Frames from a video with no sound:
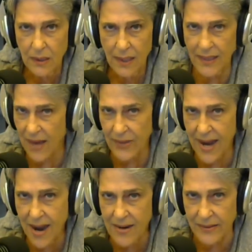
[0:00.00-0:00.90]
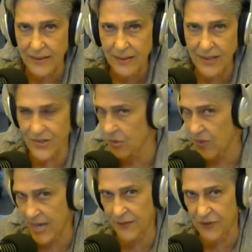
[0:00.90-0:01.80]
And now they aren't, because they're
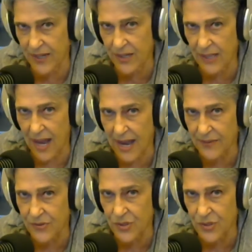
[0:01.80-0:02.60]
running for their lives.